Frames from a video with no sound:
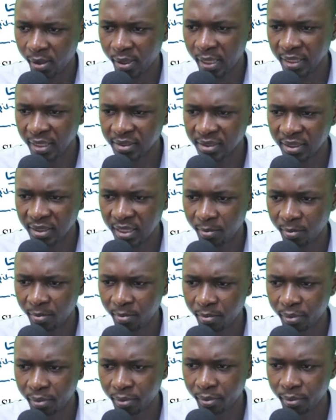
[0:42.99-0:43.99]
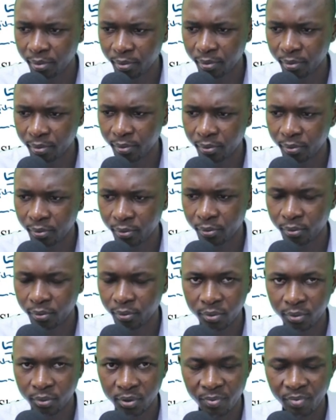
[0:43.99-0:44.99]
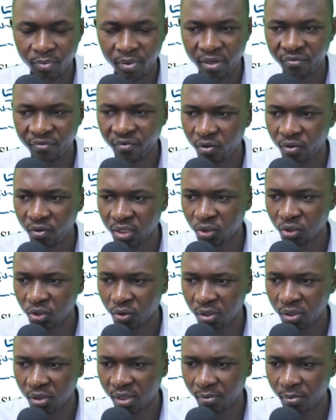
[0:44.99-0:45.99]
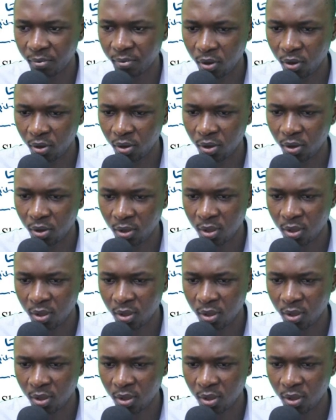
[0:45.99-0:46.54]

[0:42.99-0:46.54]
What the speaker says: KASNEB CPA Foundation level,